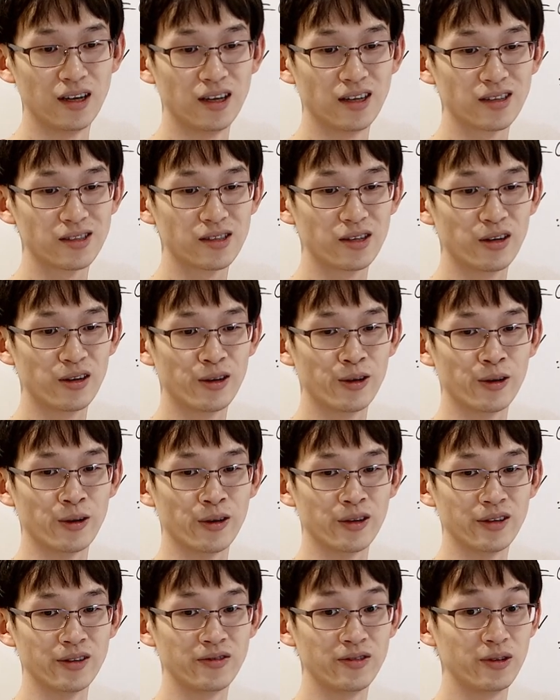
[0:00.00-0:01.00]

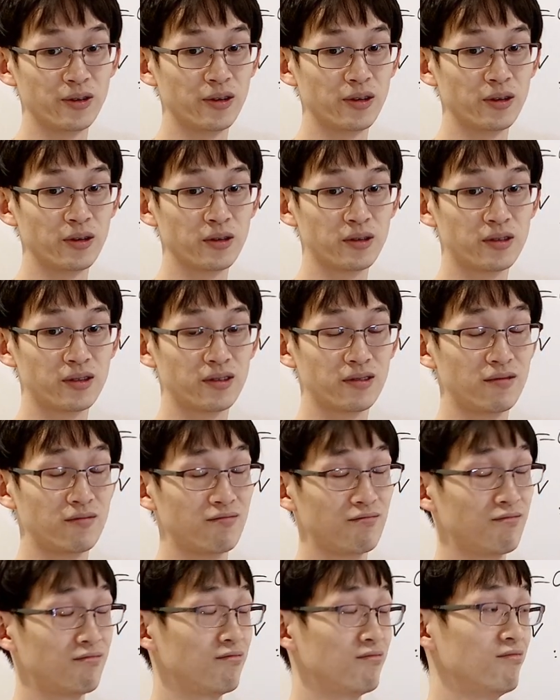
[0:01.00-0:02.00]
So if you use
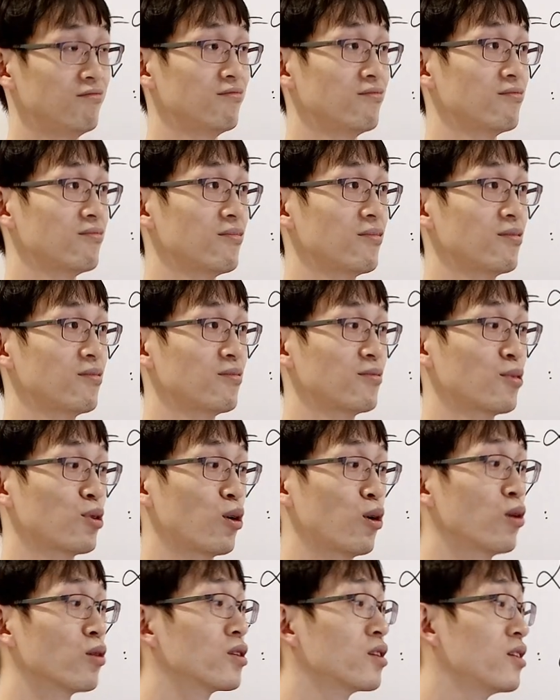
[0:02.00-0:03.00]

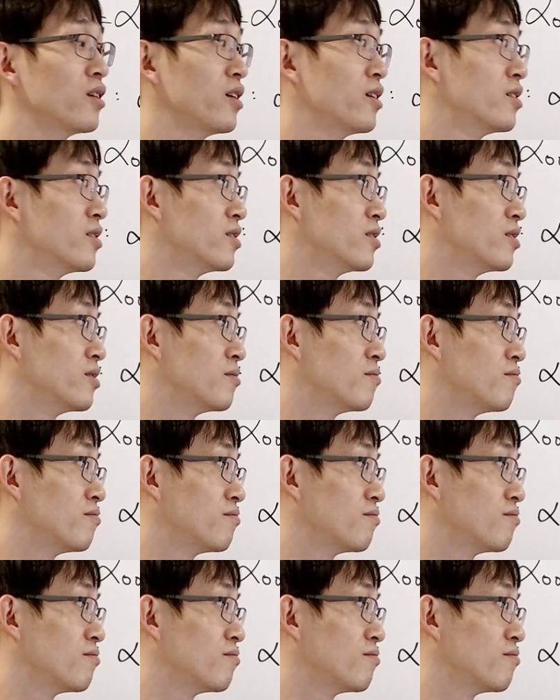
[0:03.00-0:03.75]
all the data